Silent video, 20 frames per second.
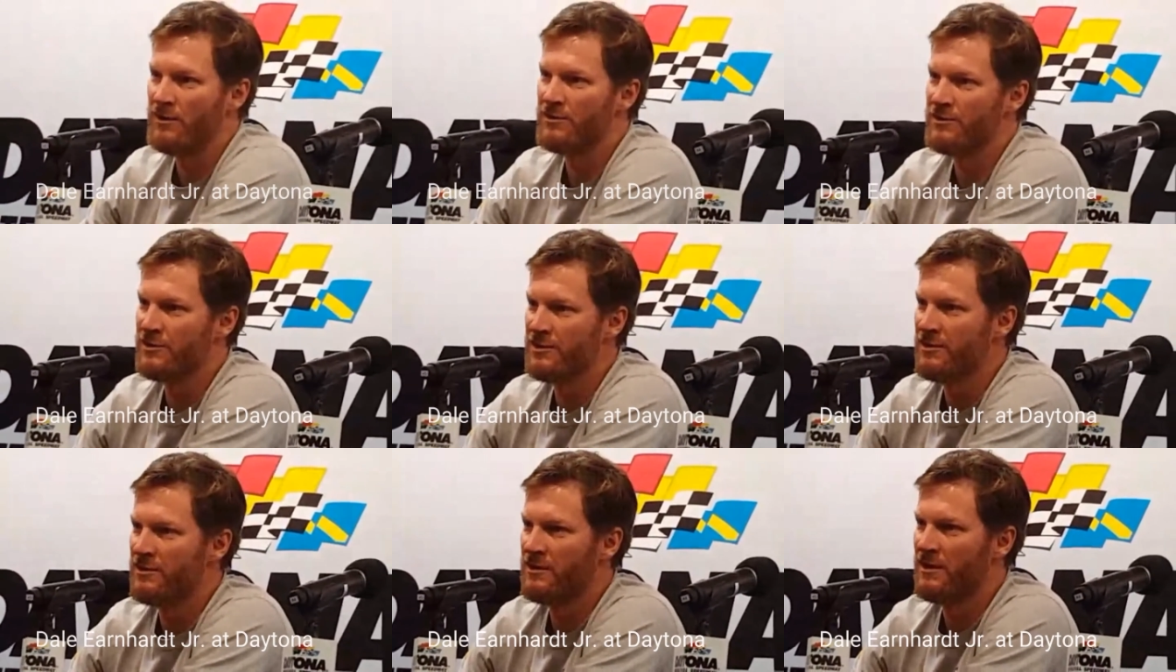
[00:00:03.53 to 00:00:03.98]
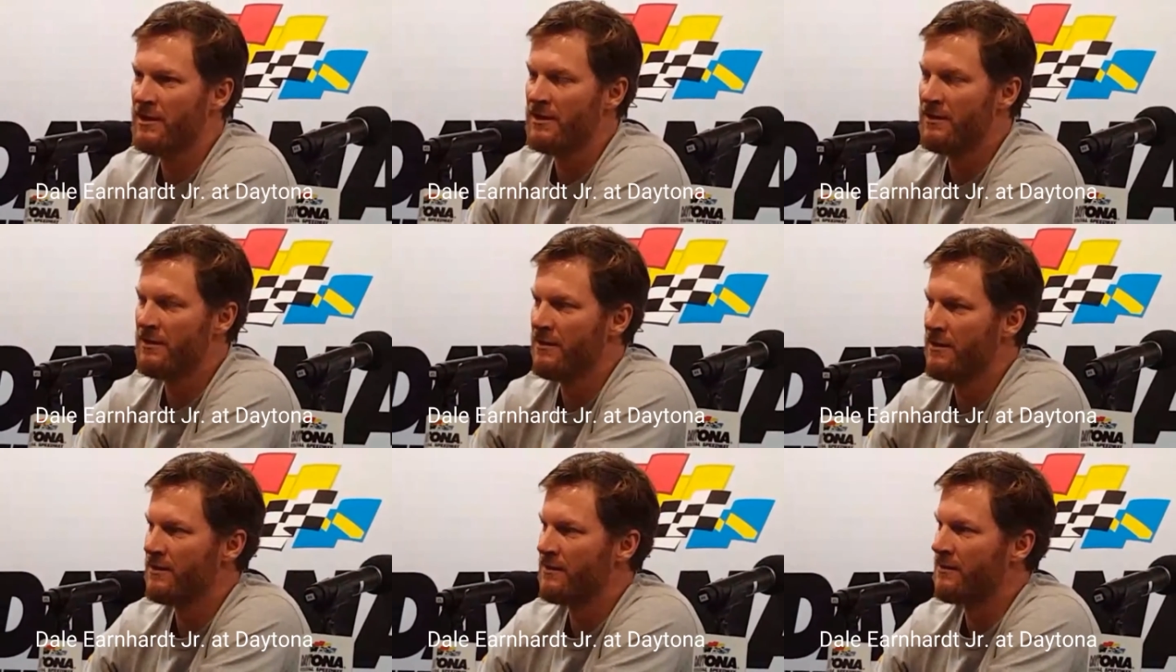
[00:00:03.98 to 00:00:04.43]
cars and,
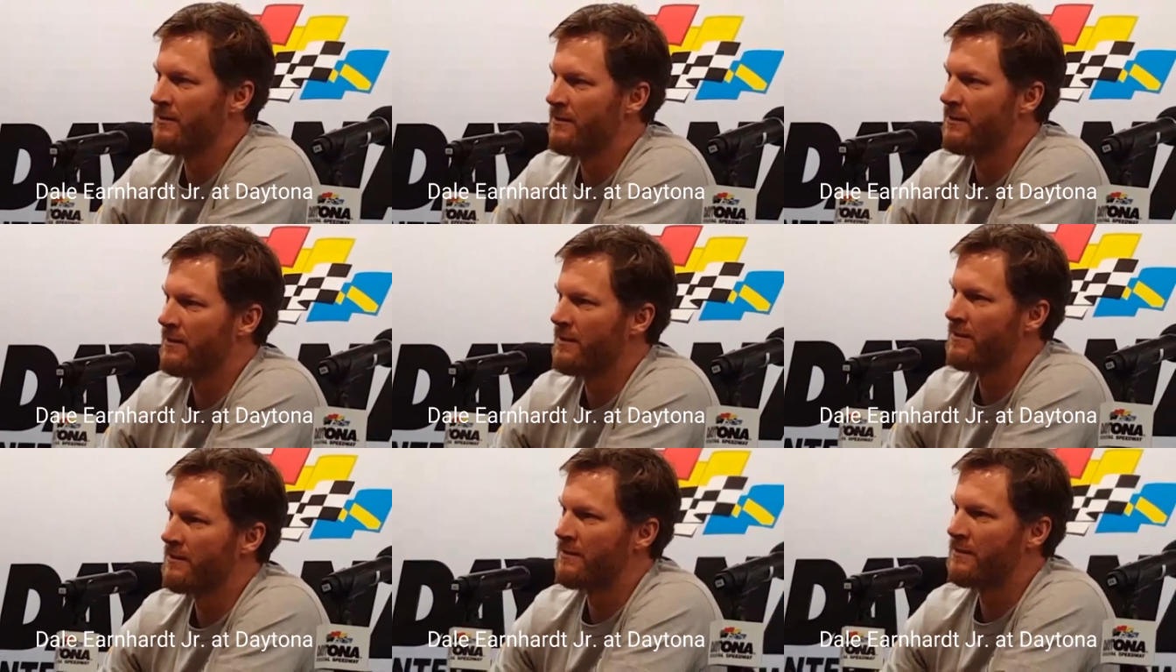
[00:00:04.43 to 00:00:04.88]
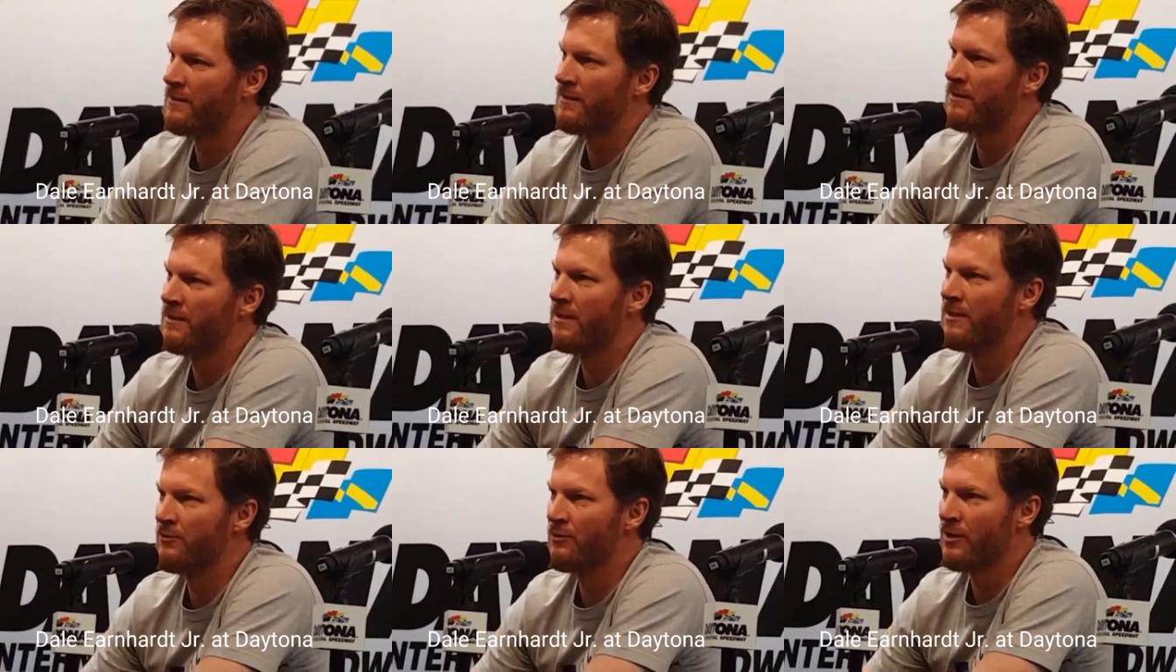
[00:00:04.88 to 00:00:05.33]
and,
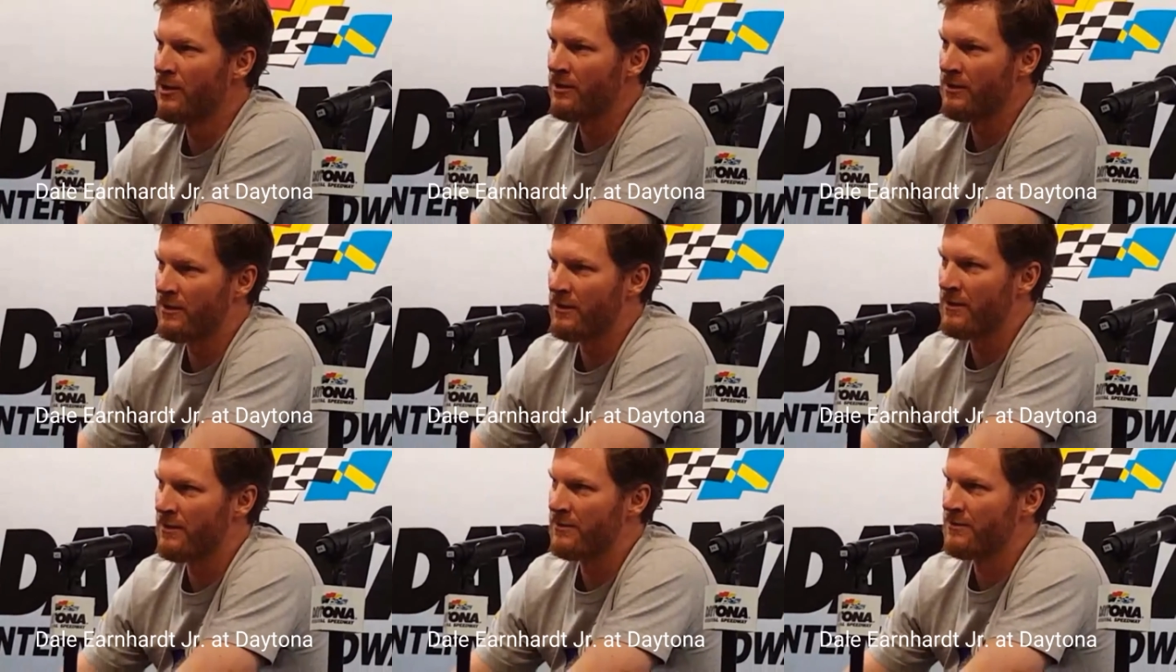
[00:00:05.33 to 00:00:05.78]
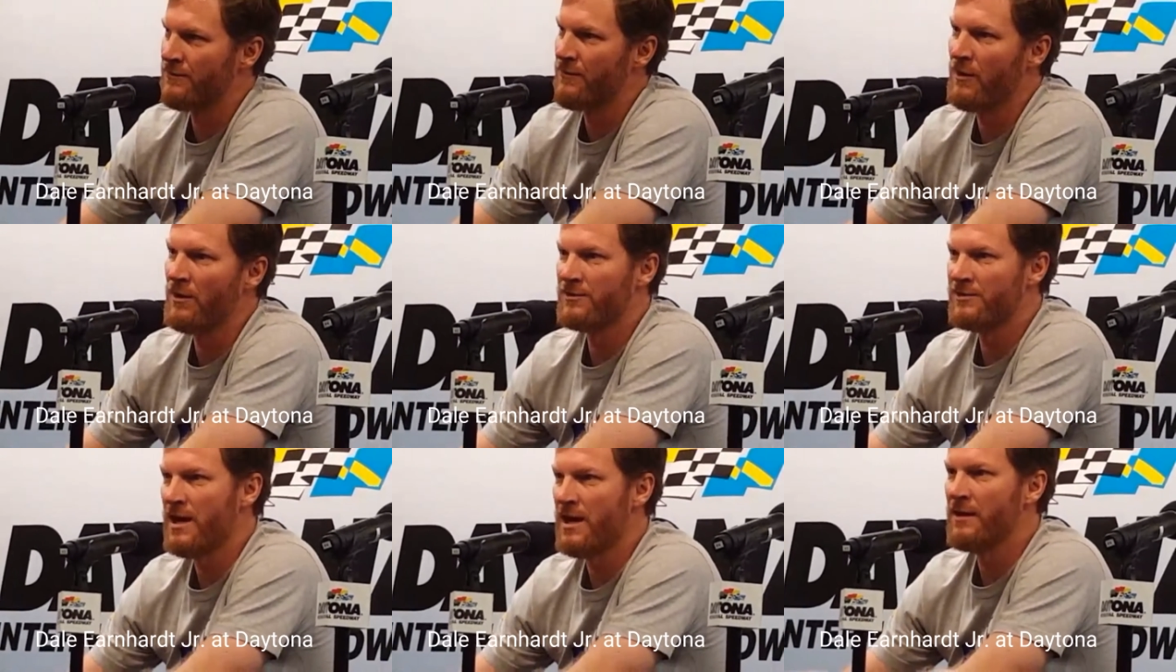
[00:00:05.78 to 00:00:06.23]
and Hendrick uh, as
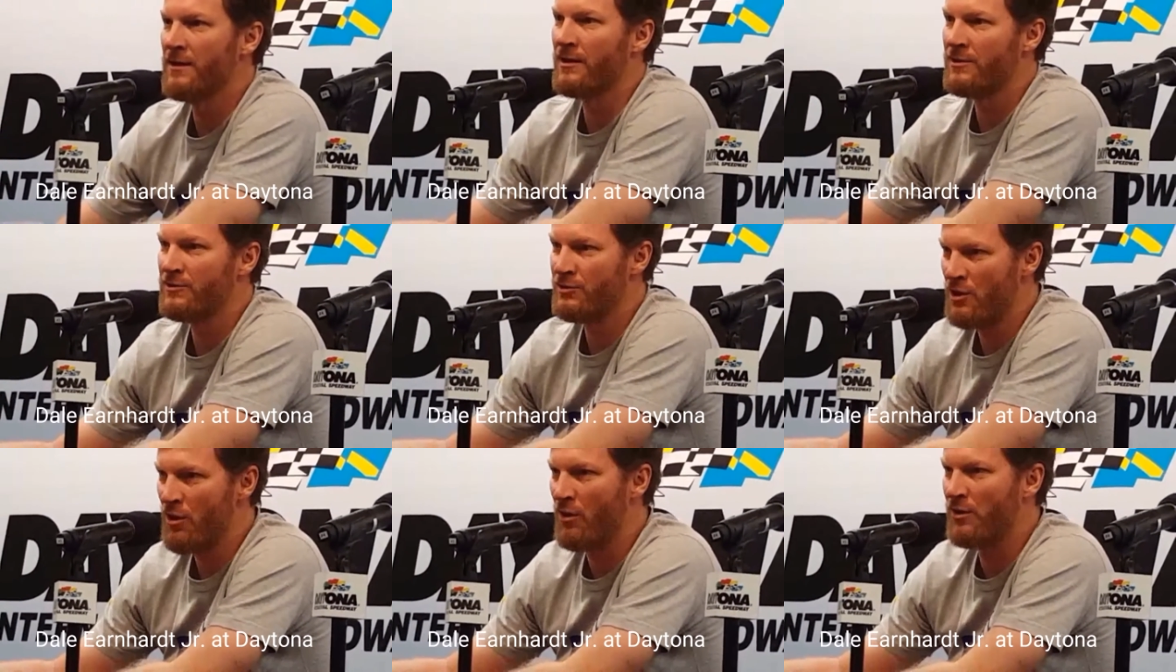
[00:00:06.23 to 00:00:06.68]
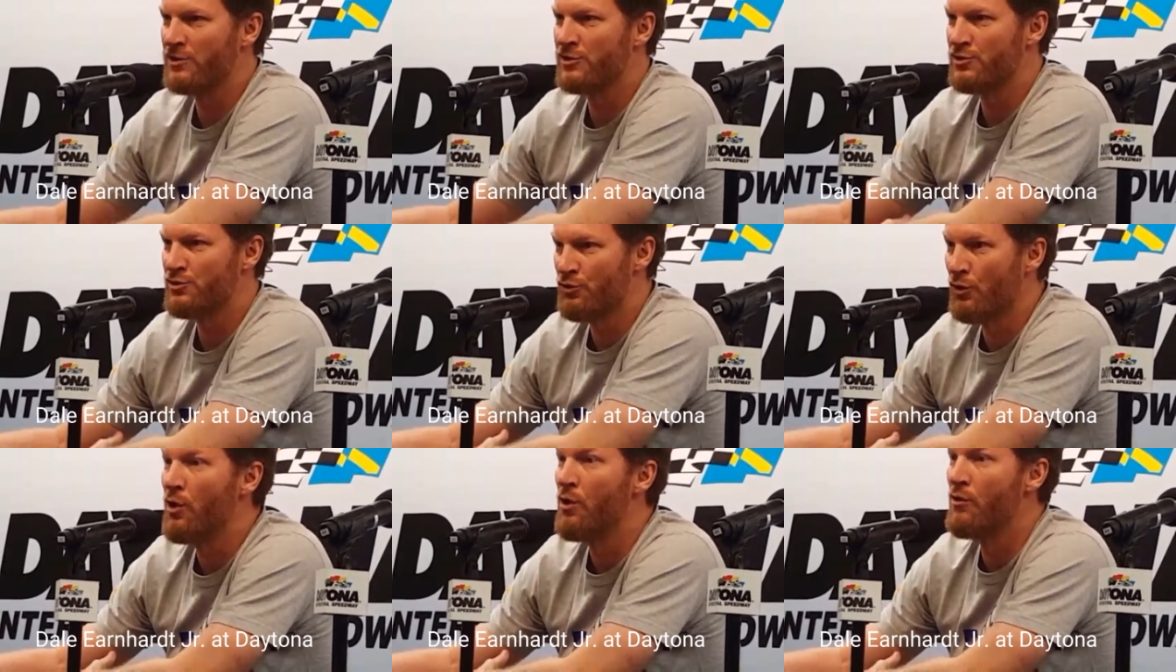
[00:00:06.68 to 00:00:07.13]
far as how the
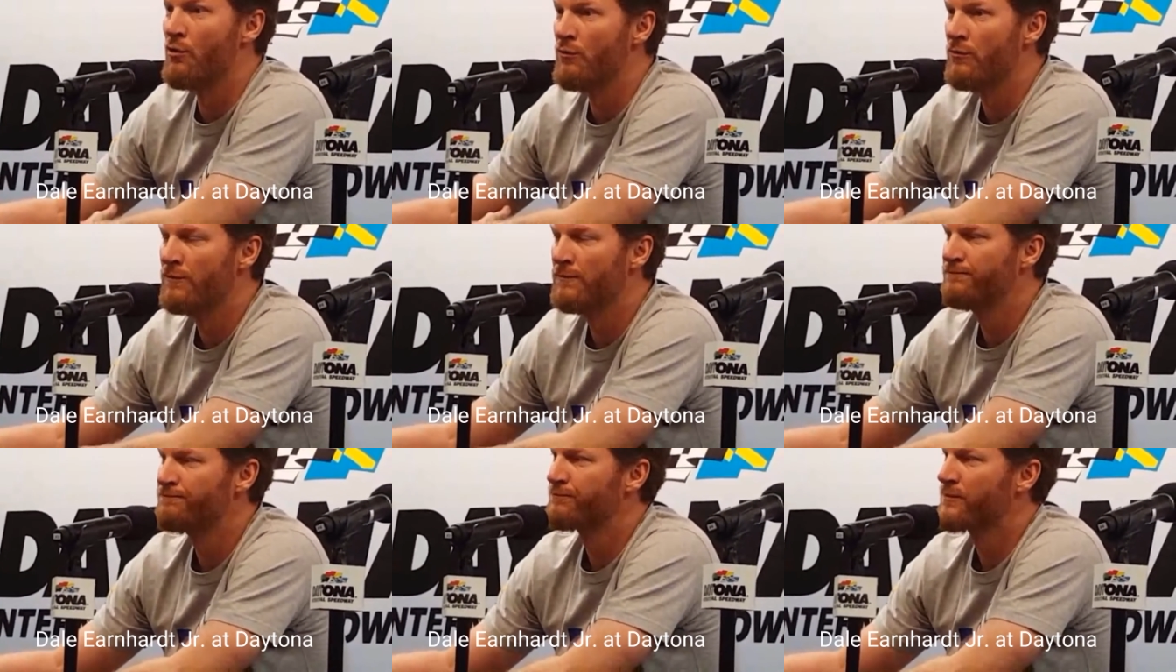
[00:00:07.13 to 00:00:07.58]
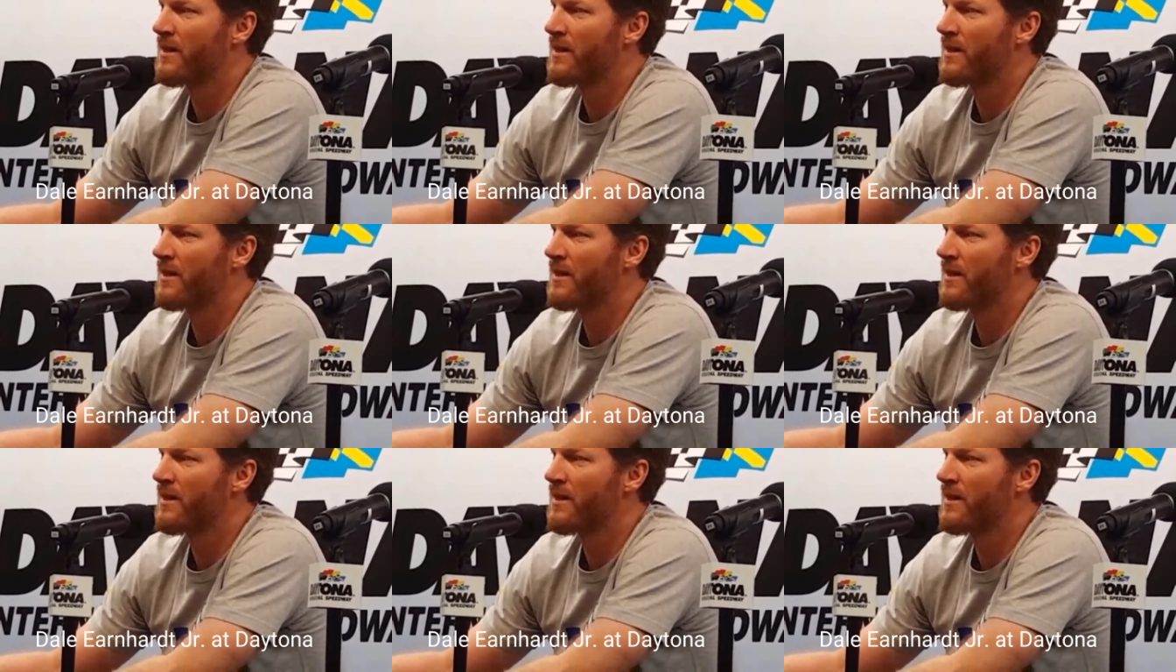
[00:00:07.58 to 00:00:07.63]
cars drove